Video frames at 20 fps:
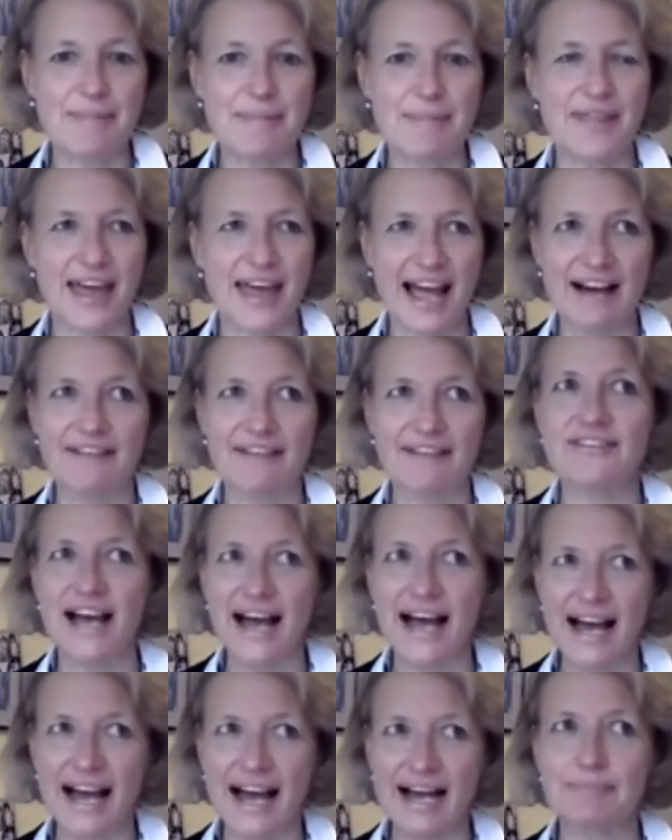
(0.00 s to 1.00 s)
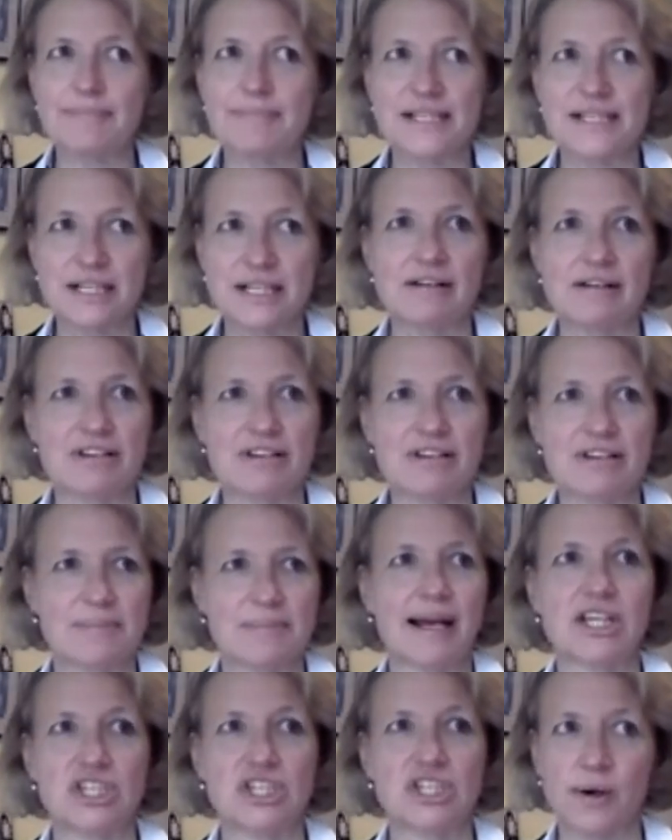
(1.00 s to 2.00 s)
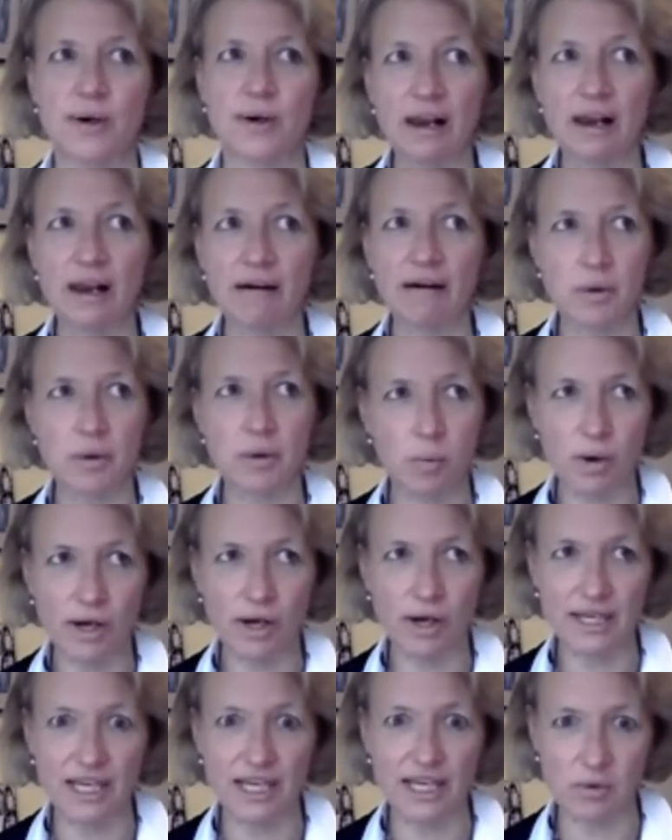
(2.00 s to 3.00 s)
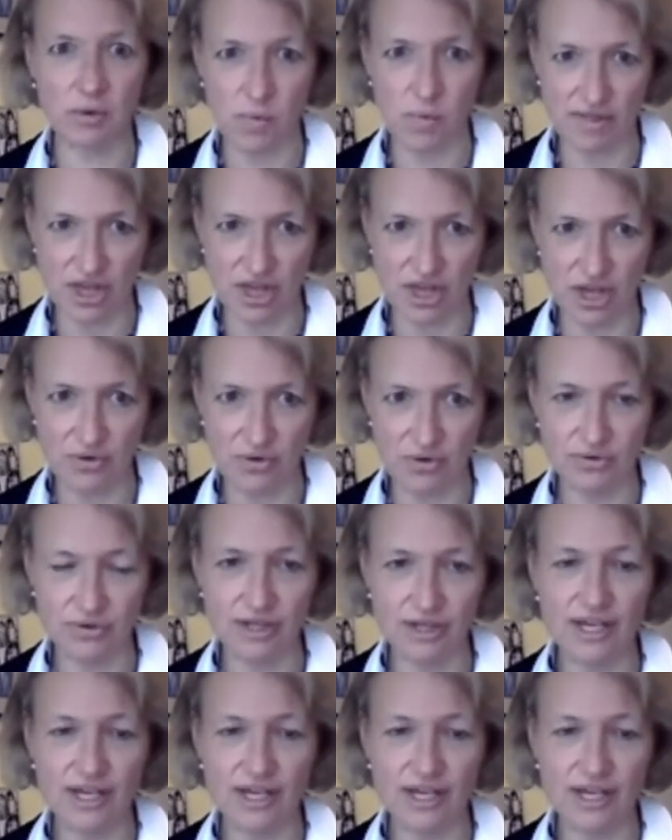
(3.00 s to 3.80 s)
but they have to absolutely respect you and like working with you.